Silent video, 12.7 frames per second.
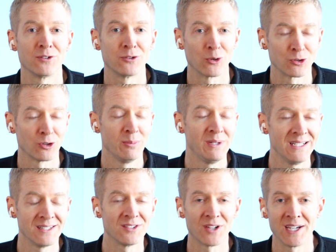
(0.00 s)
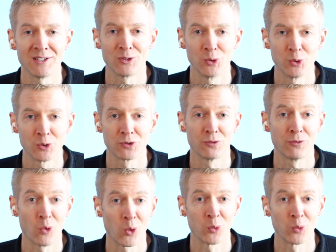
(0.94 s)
social media design tools for